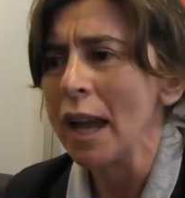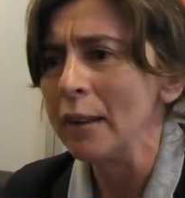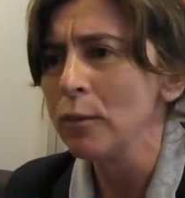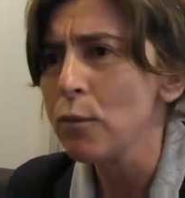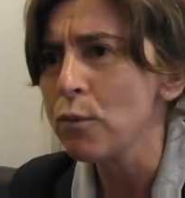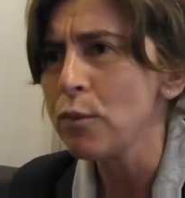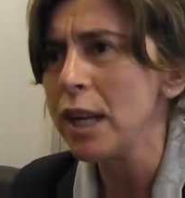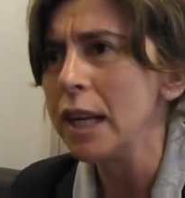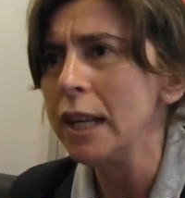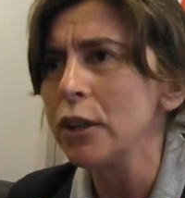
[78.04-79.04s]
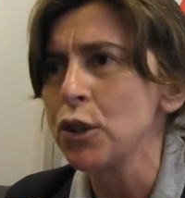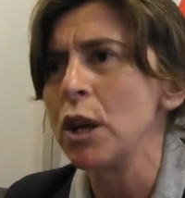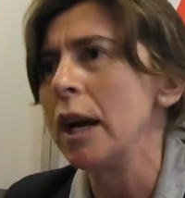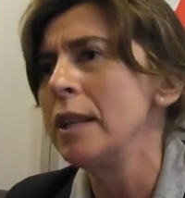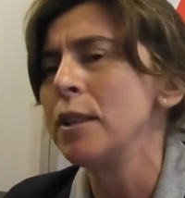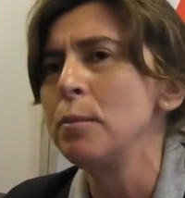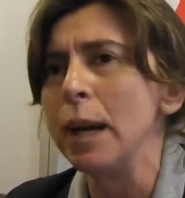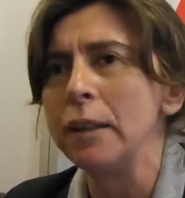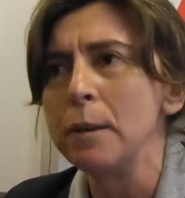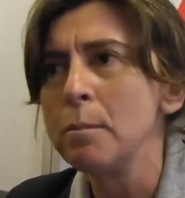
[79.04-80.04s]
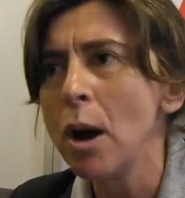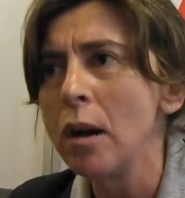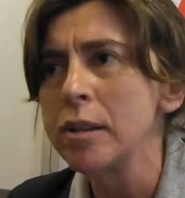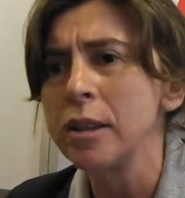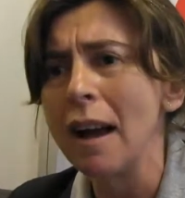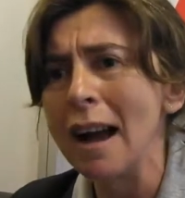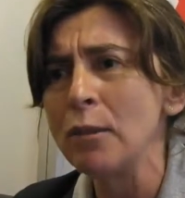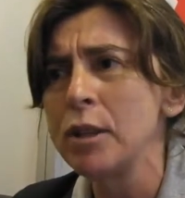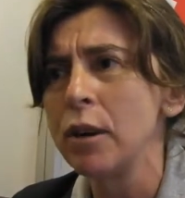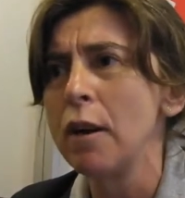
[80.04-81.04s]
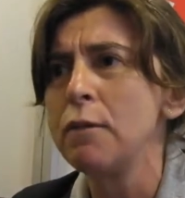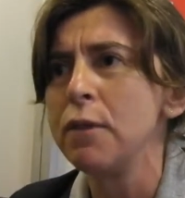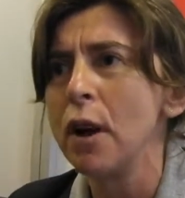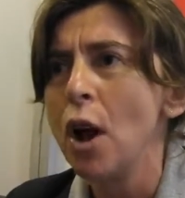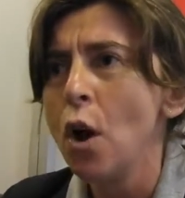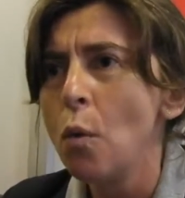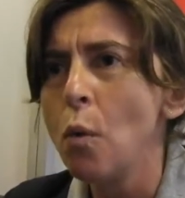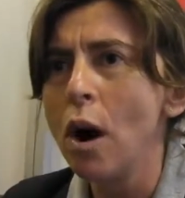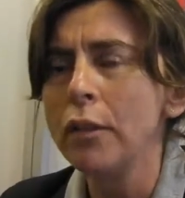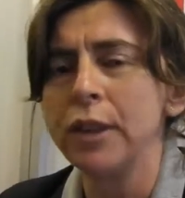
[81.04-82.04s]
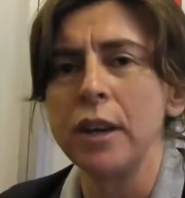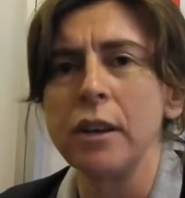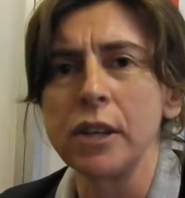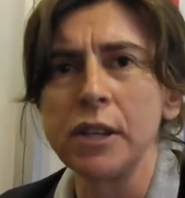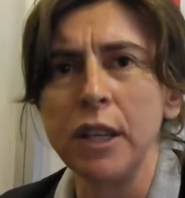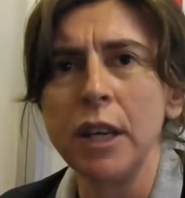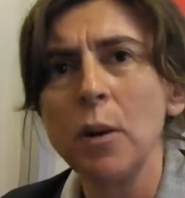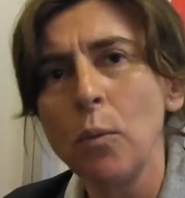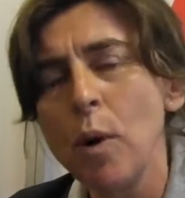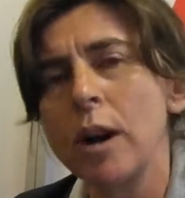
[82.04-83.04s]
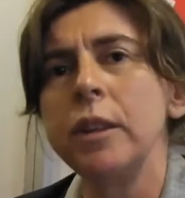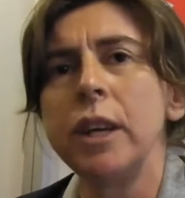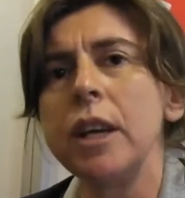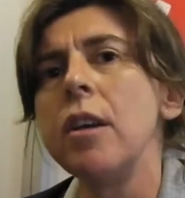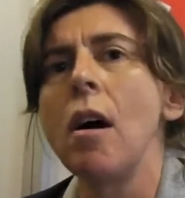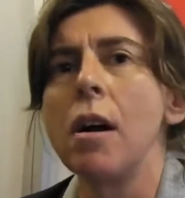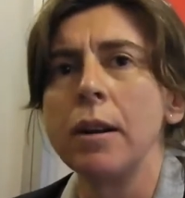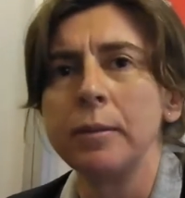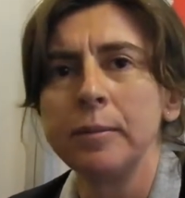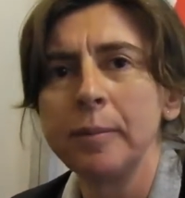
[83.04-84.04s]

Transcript: and really trying to make the most out of what they are seeing where they are.